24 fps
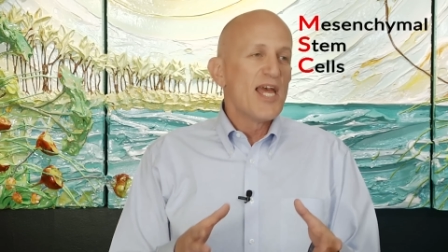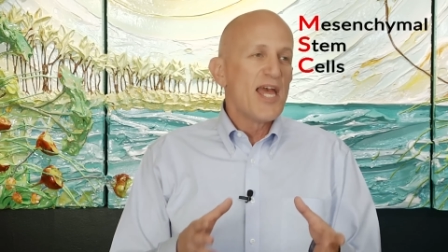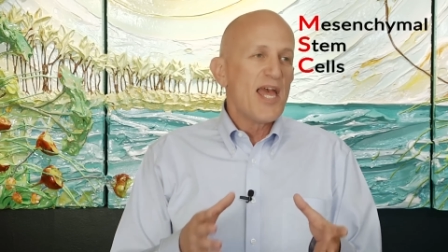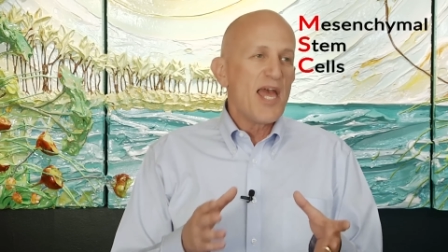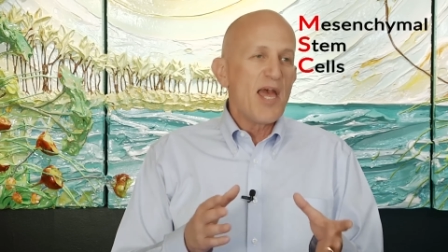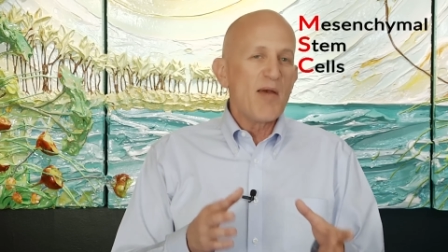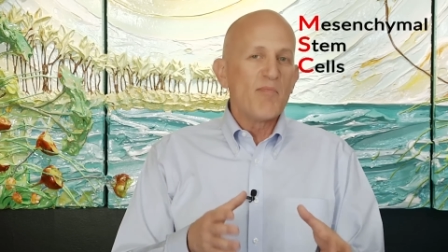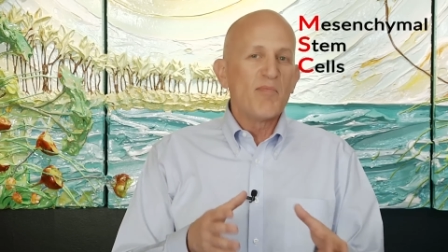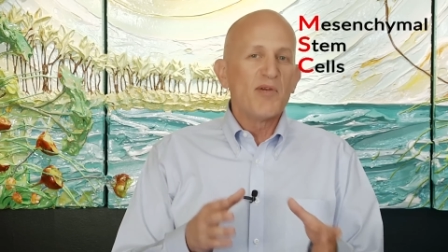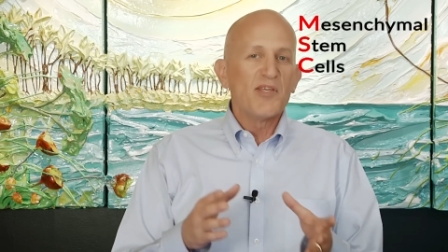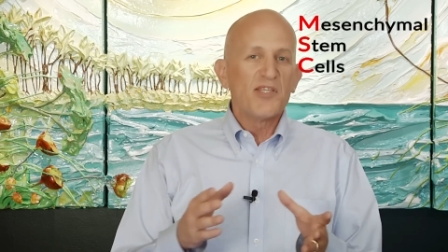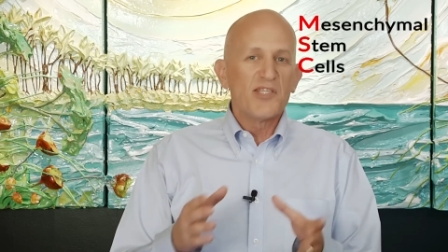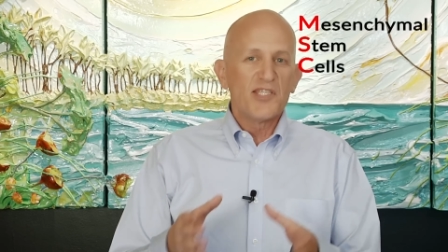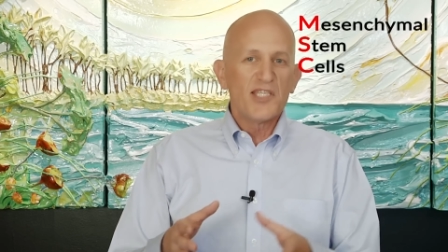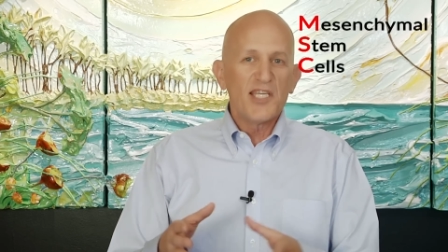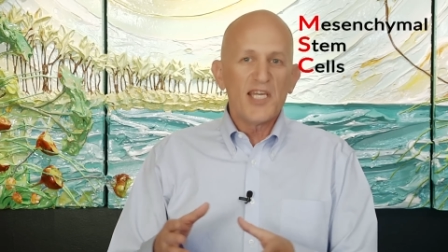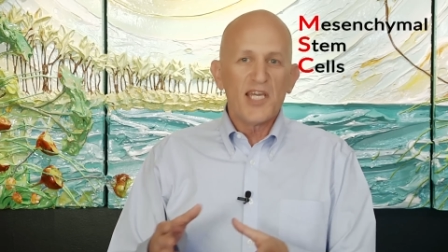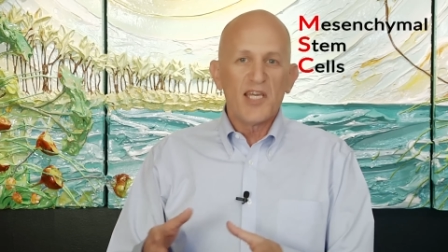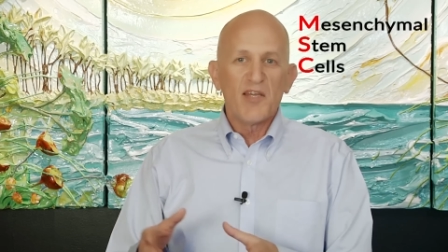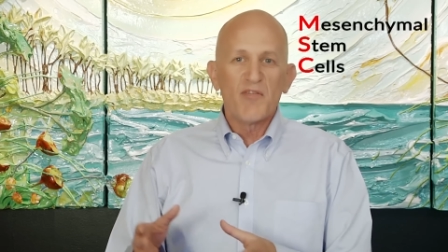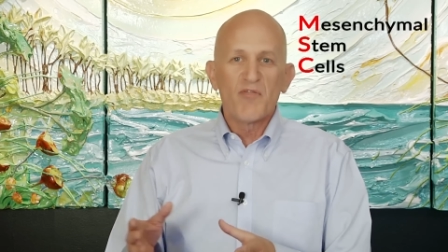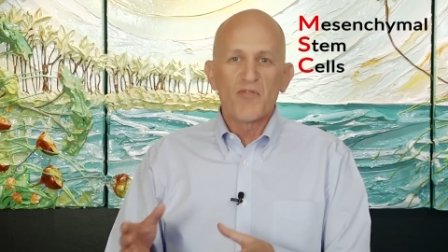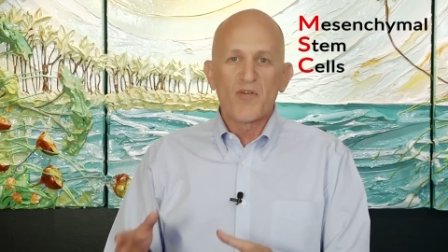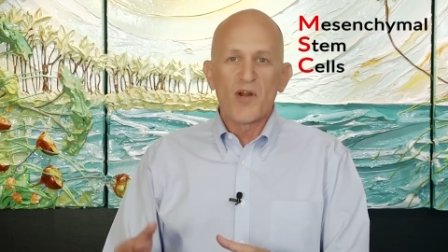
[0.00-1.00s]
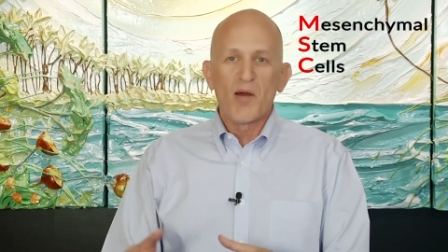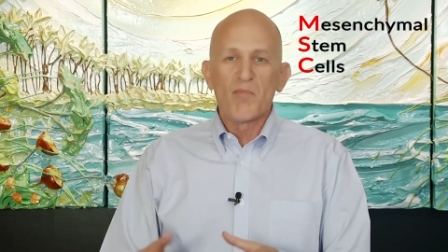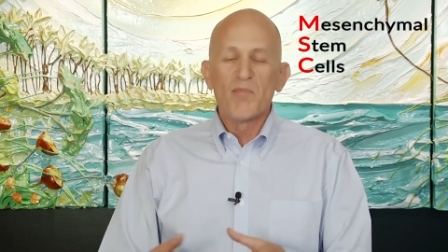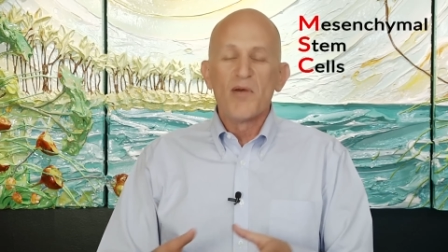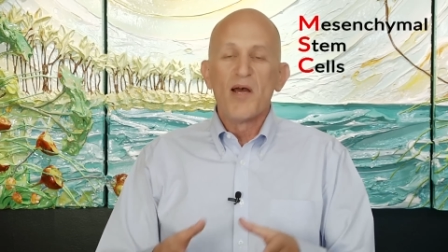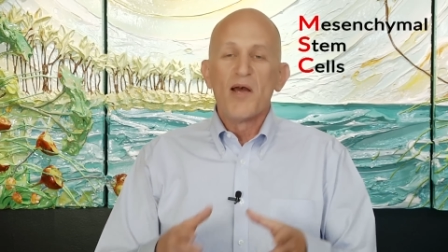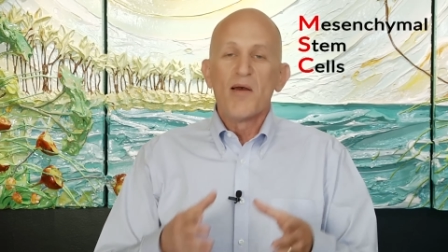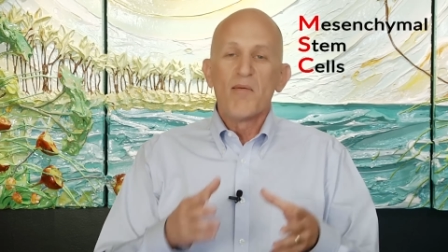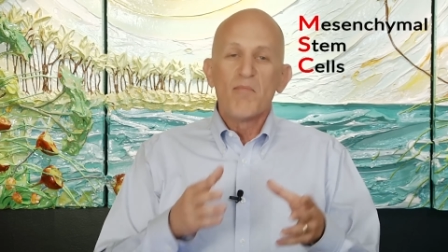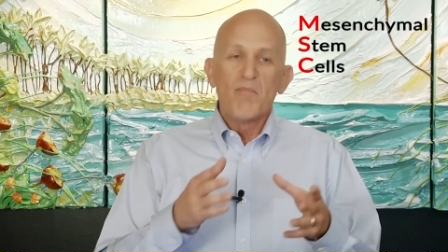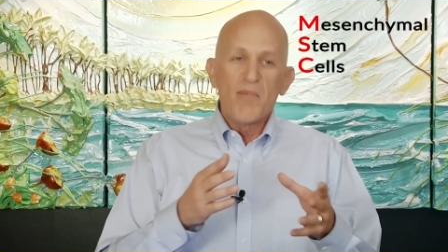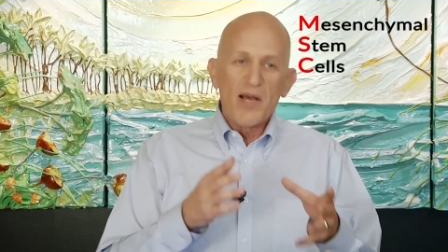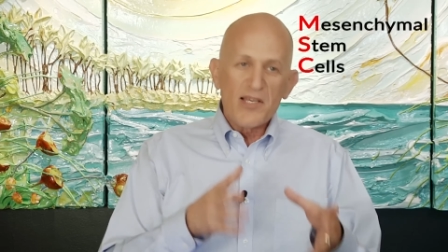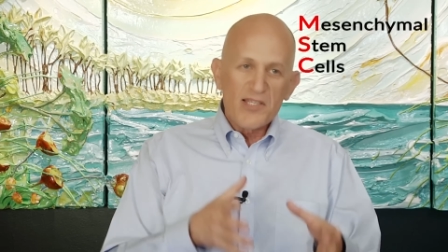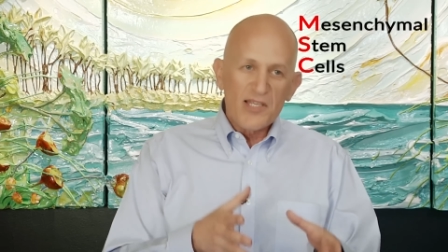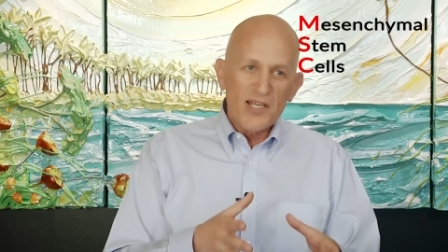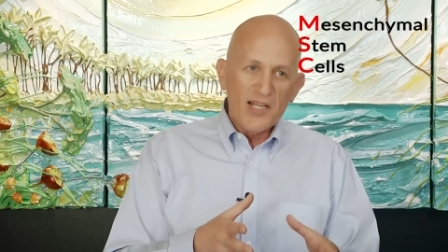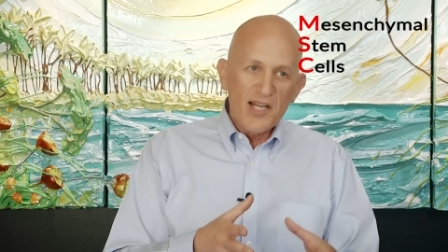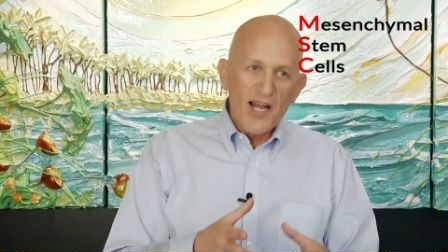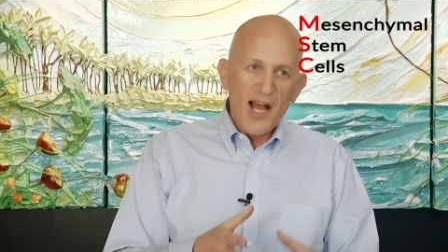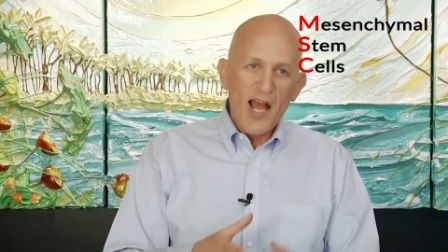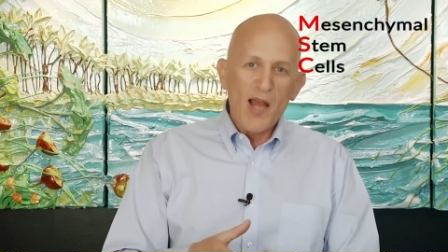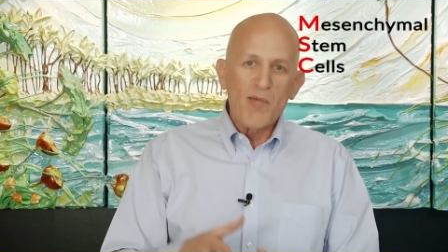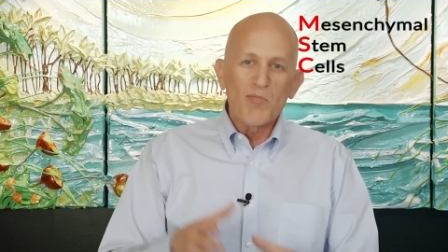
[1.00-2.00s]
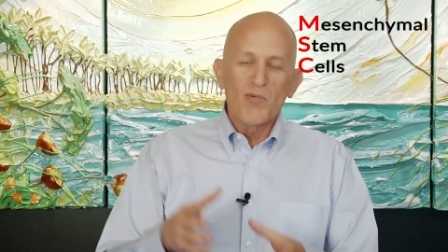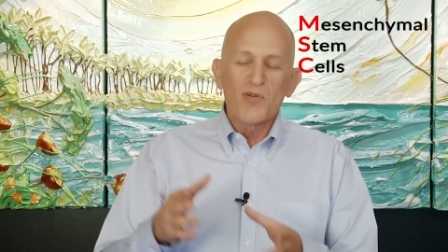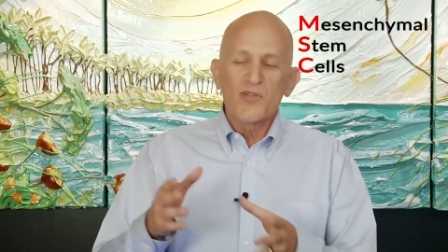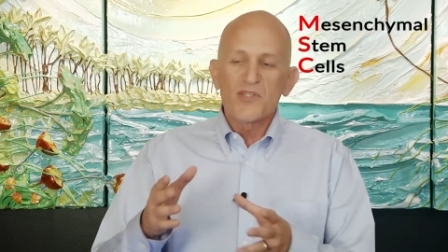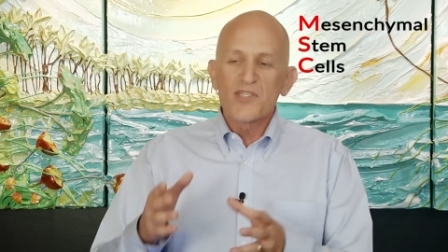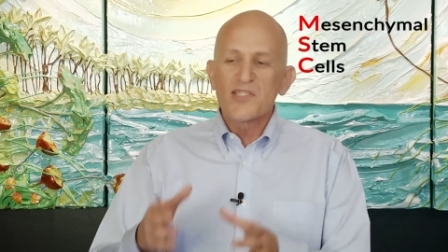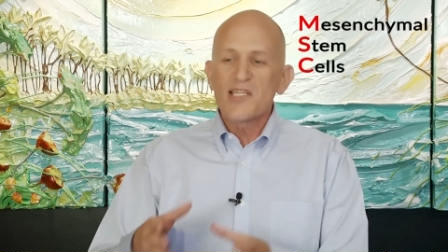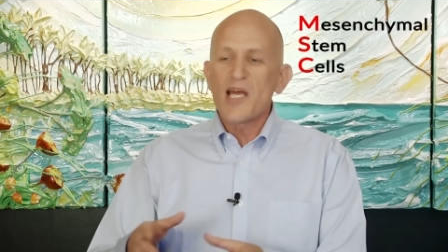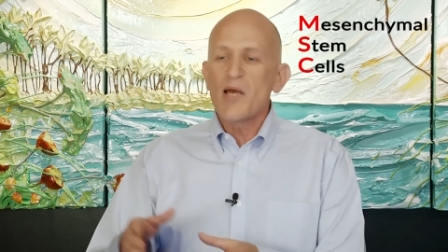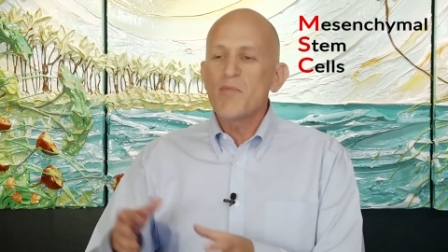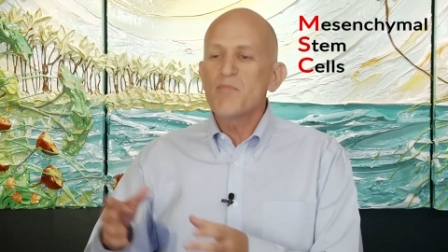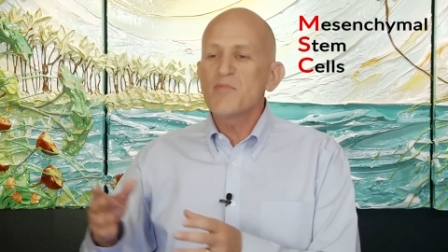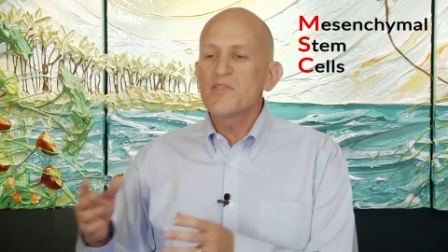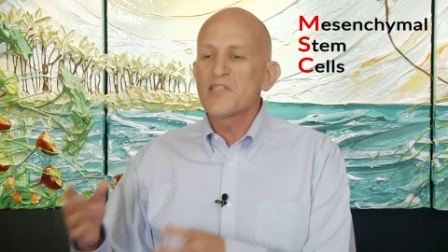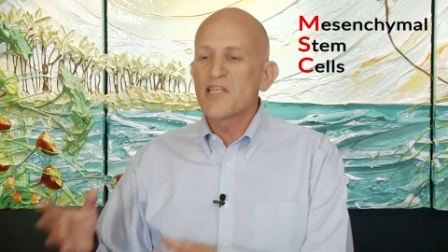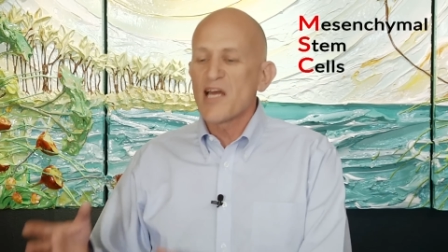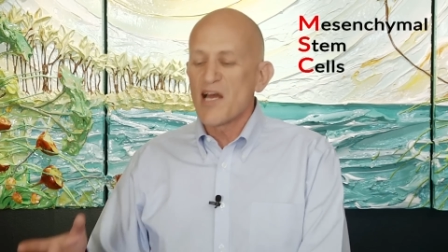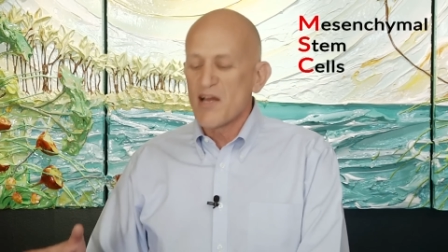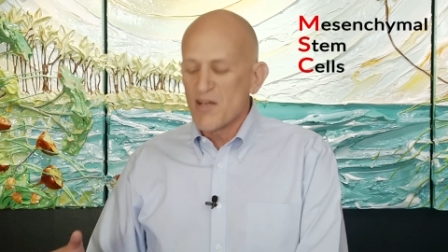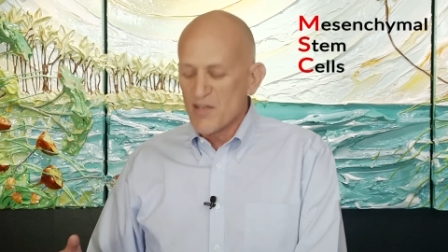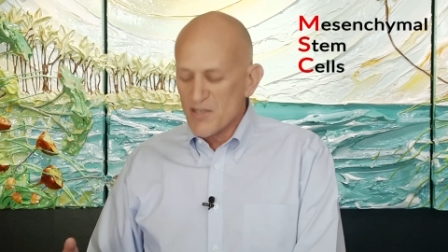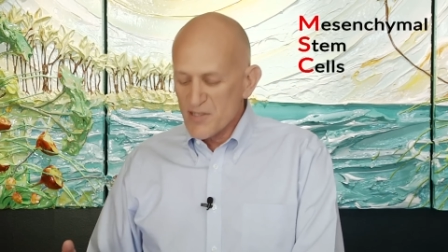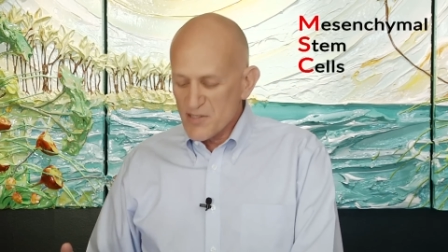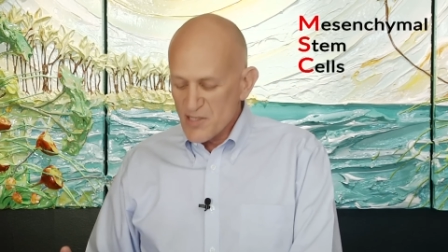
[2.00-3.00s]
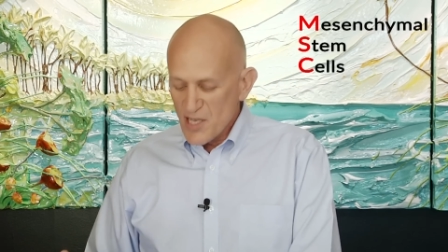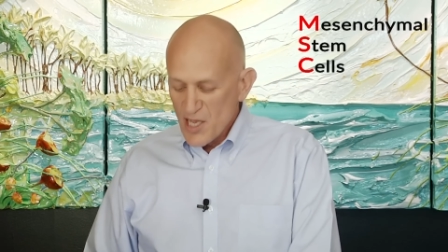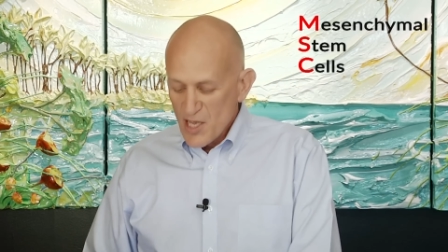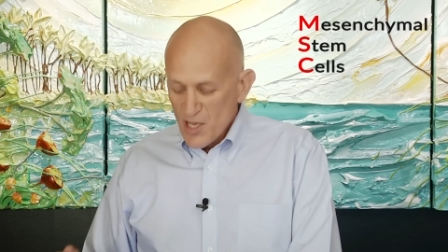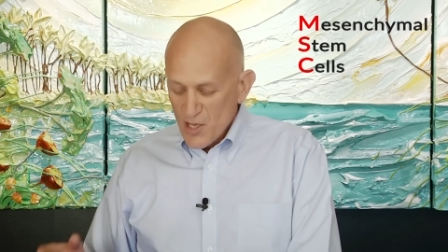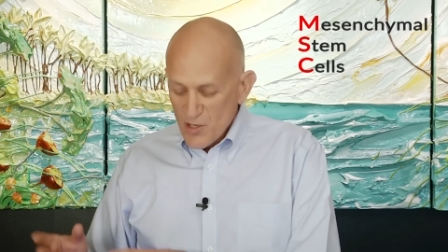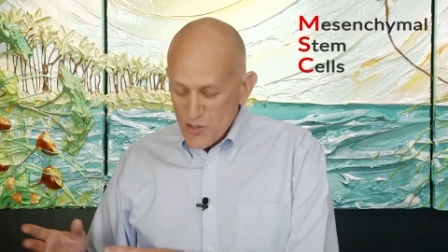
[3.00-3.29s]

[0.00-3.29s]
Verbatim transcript: MSC from mesenchymal stem cells